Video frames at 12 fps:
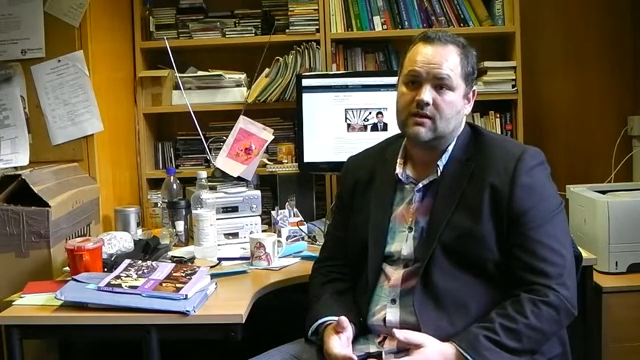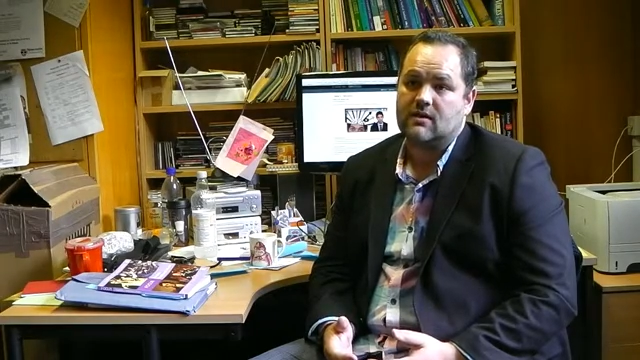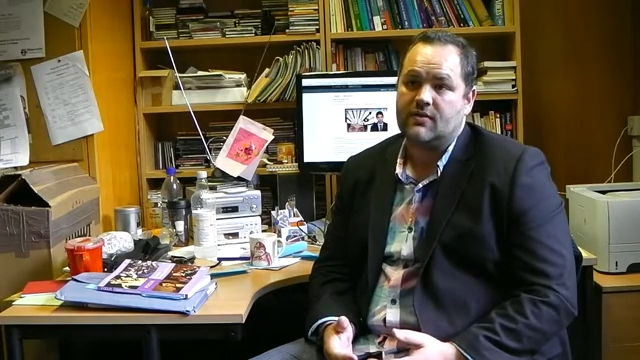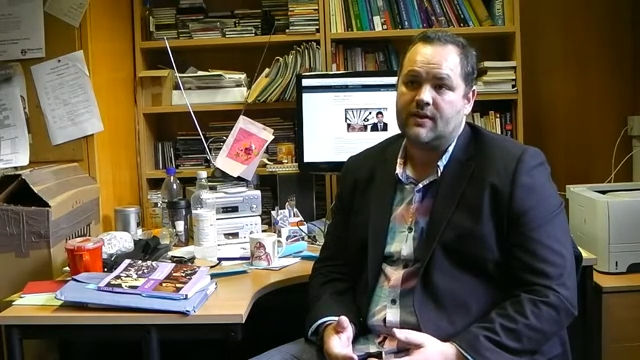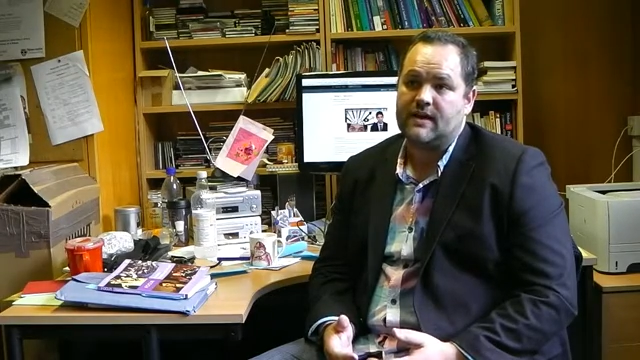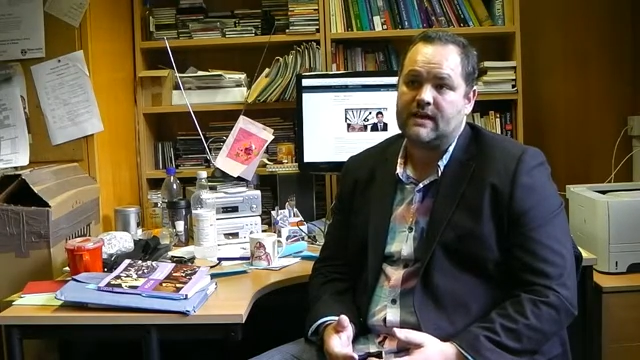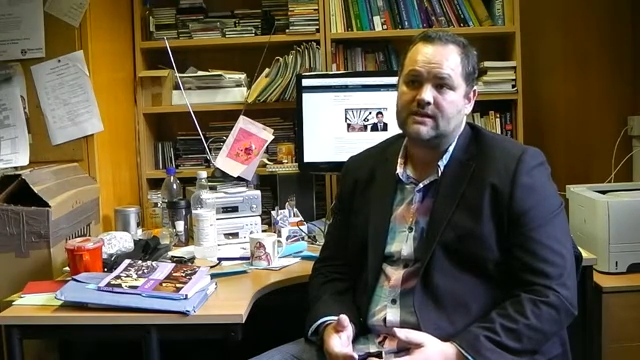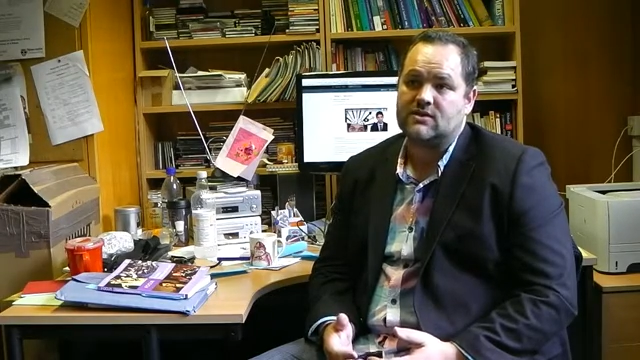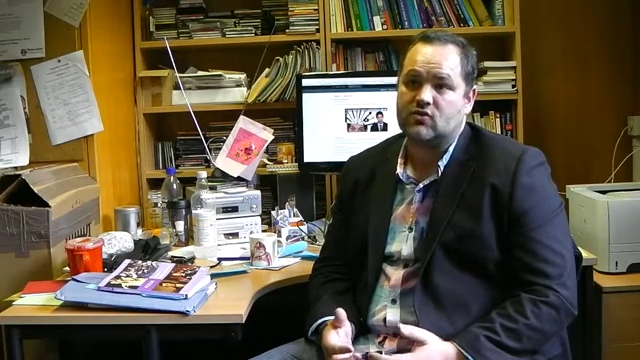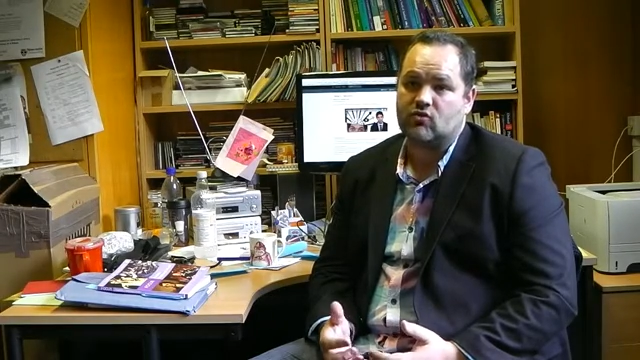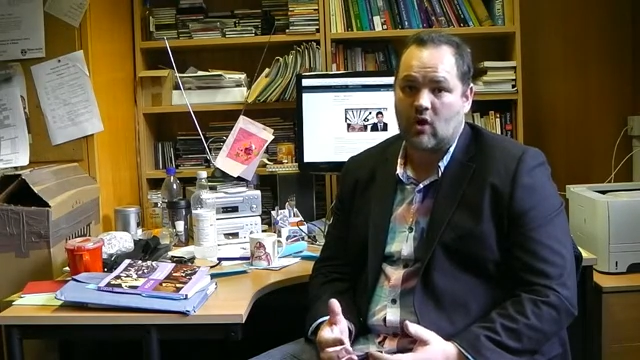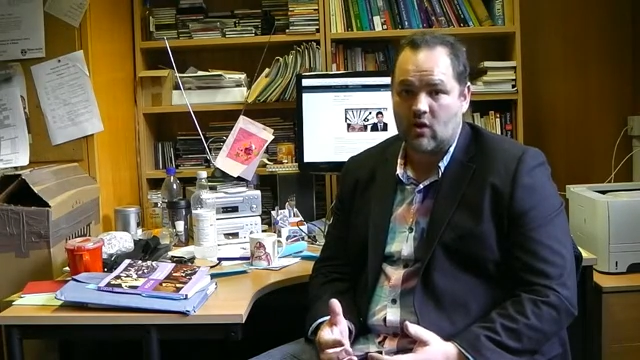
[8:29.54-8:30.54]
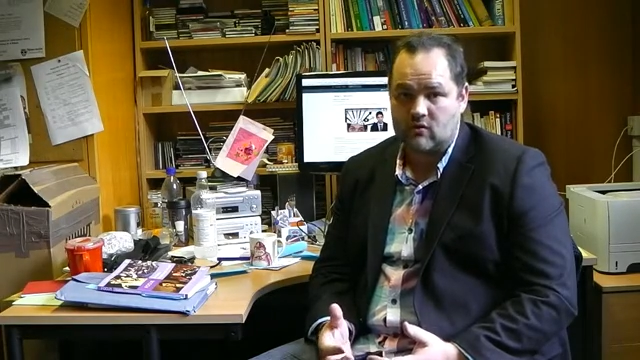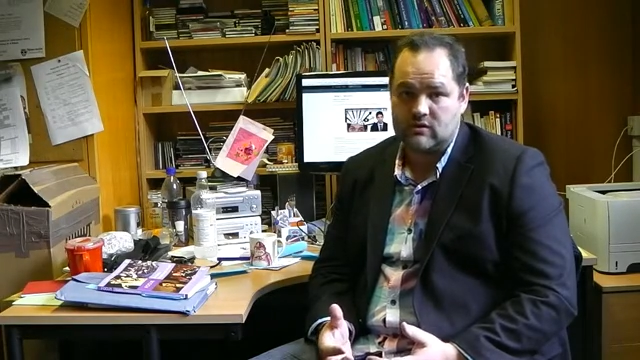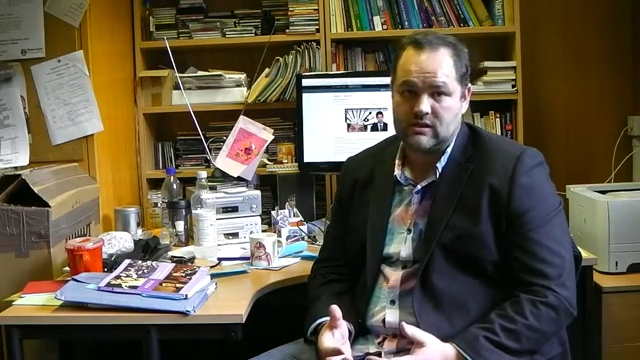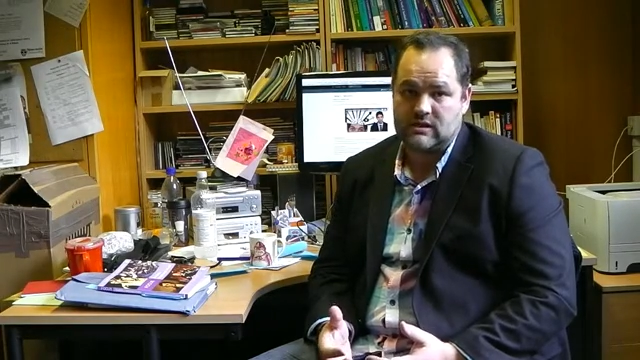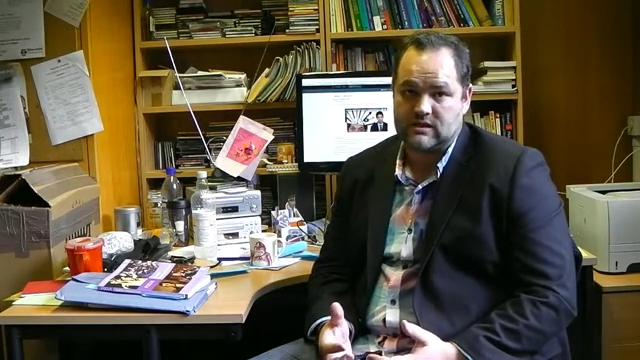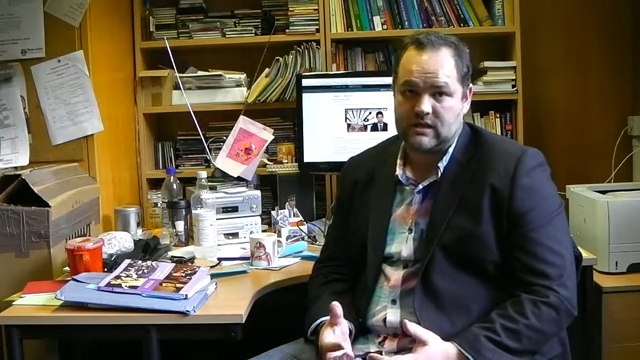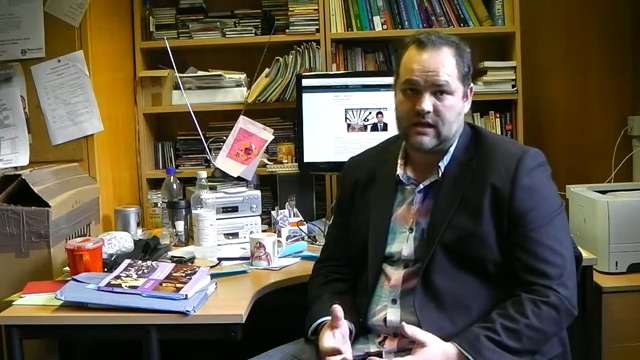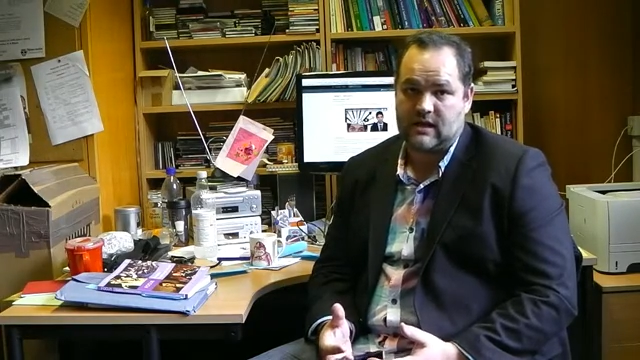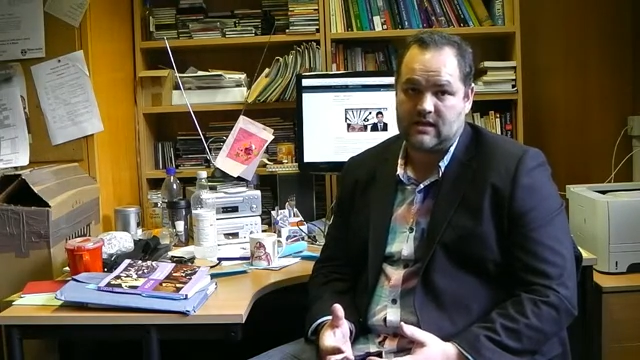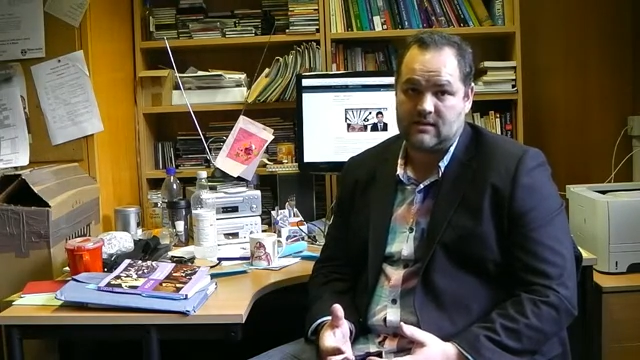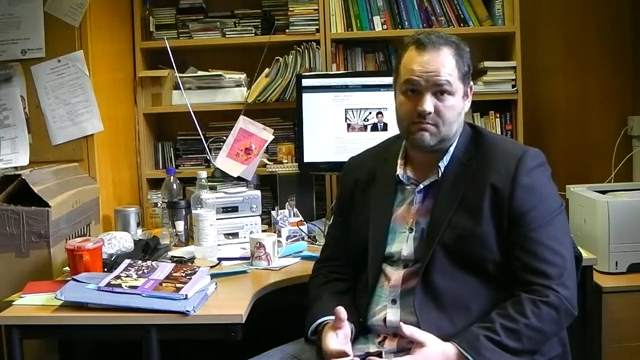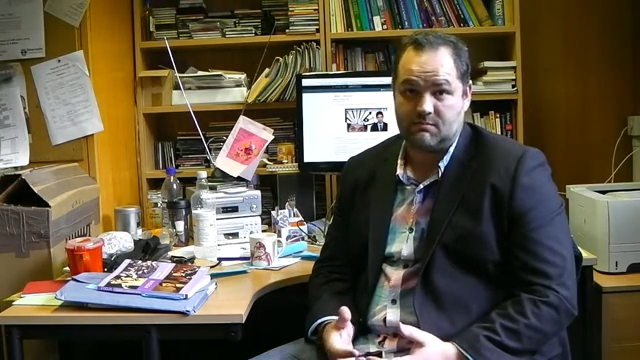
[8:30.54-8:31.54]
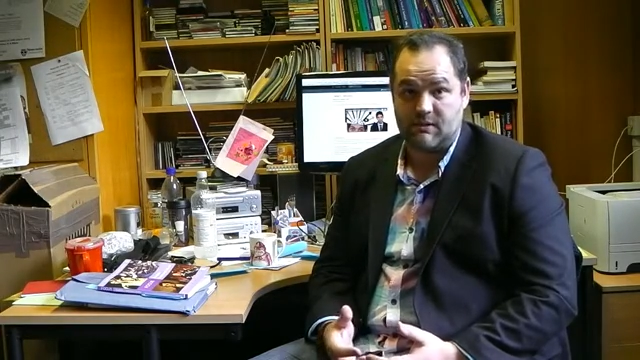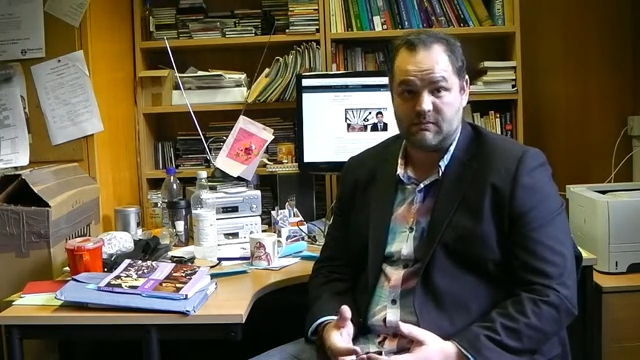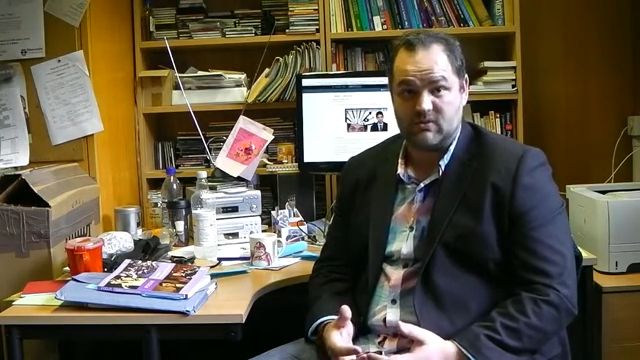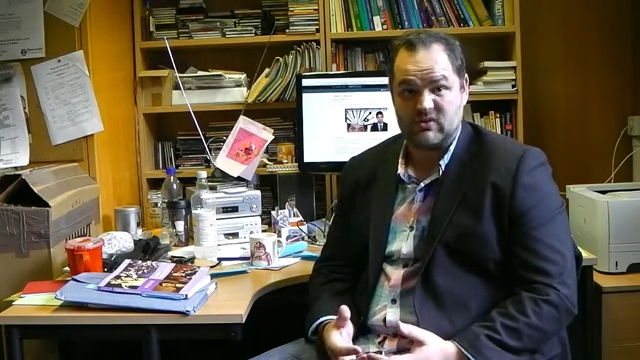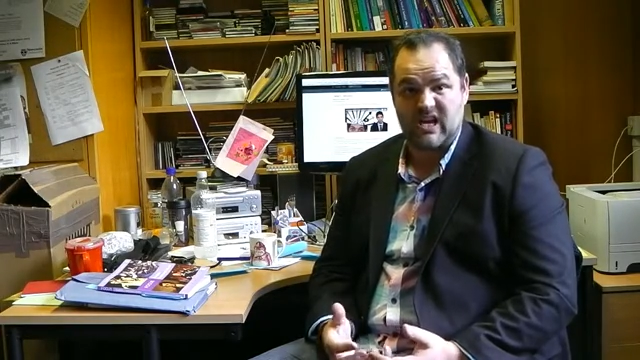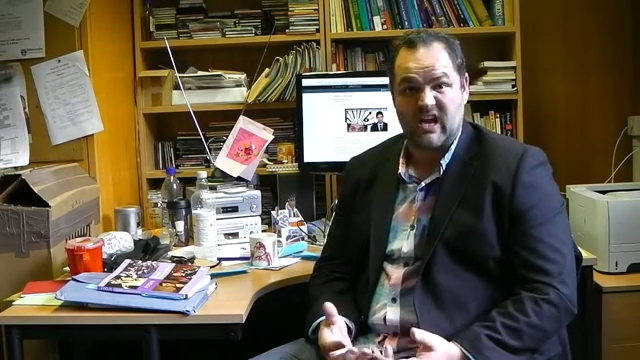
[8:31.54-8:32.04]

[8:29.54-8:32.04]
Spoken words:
that is grounded in people's